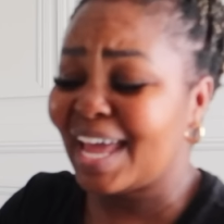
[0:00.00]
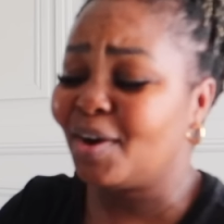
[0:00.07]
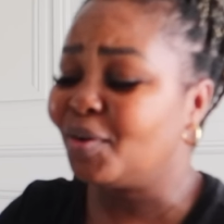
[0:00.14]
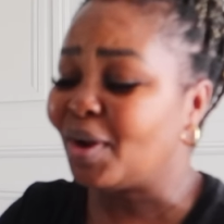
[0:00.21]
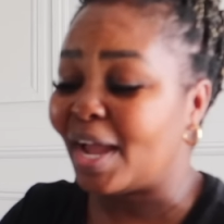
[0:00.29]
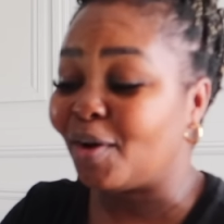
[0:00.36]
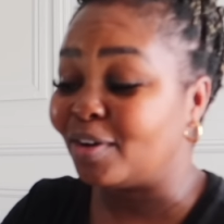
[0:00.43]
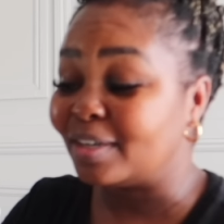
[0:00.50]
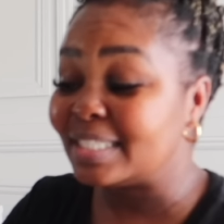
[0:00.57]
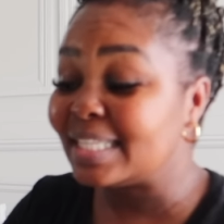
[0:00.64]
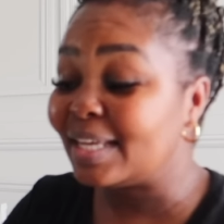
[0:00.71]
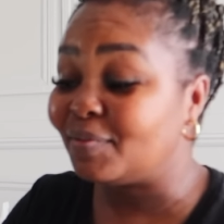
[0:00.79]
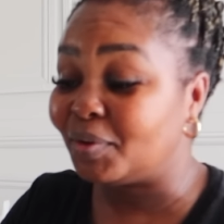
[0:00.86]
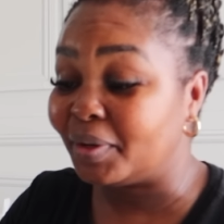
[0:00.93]
I
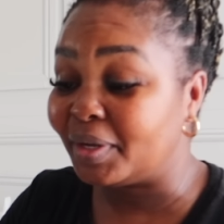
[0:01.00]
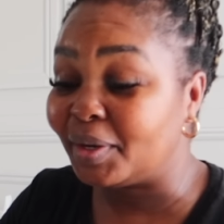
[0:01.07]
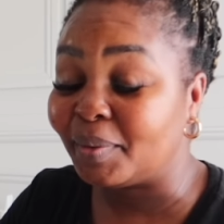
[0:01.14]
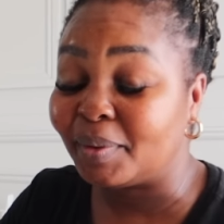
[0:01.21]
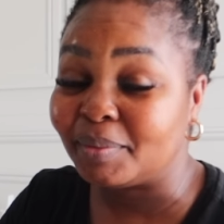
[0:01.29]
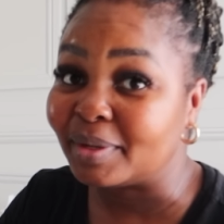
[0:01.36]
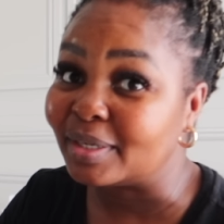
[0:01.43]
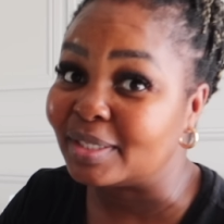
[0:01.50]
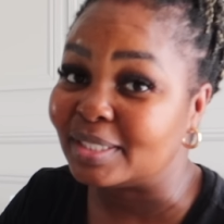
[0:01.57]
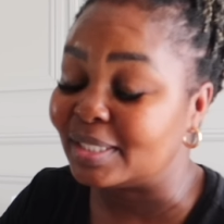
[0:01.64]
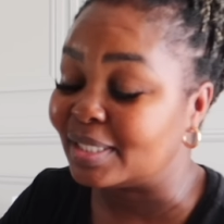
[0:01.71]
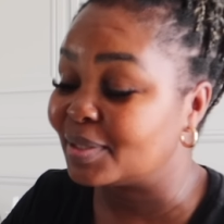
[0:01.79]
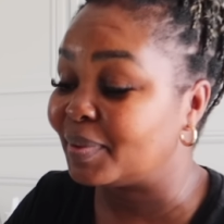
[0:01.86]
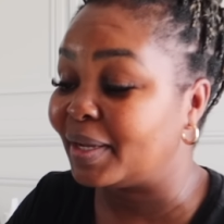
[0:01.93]
honestly have no idea why we're gonna
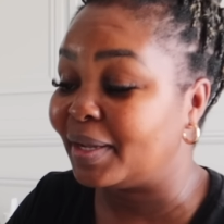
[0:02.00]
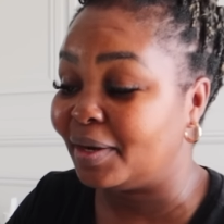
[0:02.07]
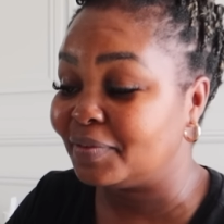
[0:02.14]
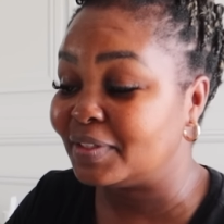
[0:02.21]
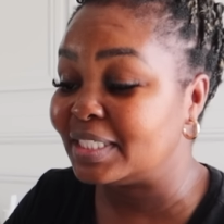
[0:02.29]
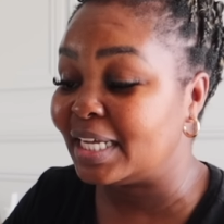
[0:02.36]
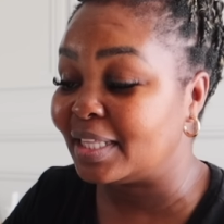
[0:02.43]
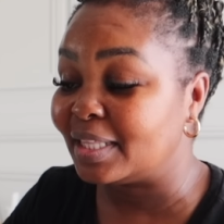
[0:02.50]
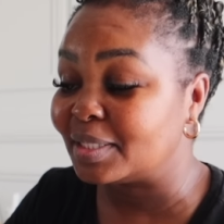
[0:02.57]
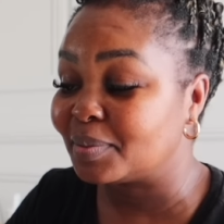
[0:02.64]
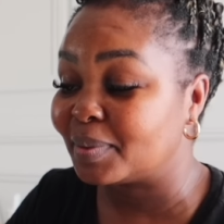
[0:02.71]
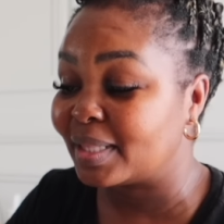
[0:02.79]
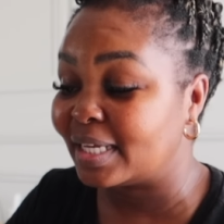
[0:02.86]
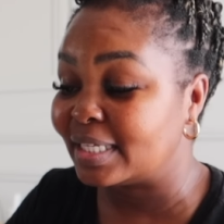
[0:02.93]
do this. We're gonna have to take this with